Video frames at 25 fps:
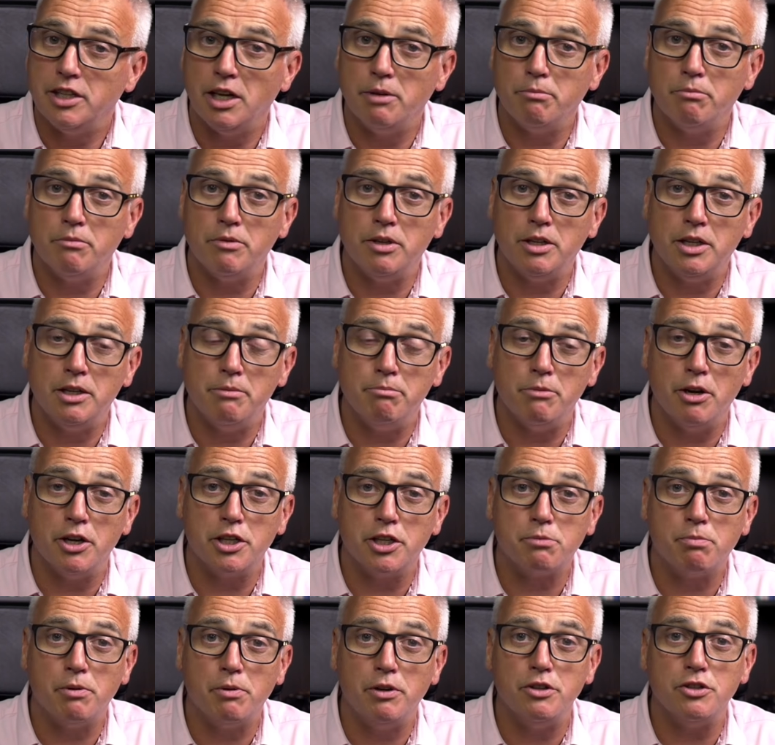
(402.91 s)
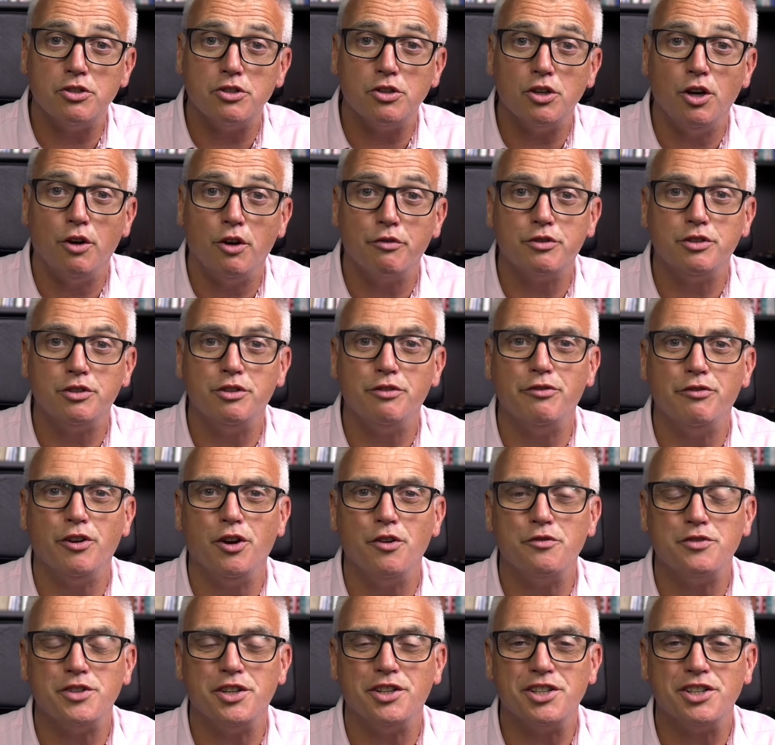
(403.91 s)
That, in my experience, often
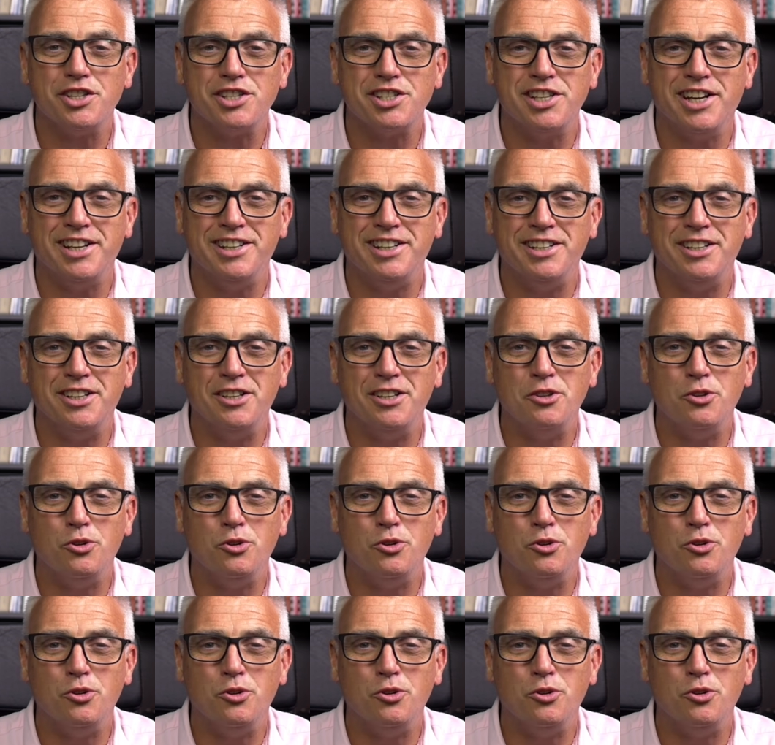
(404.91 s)
involves understanding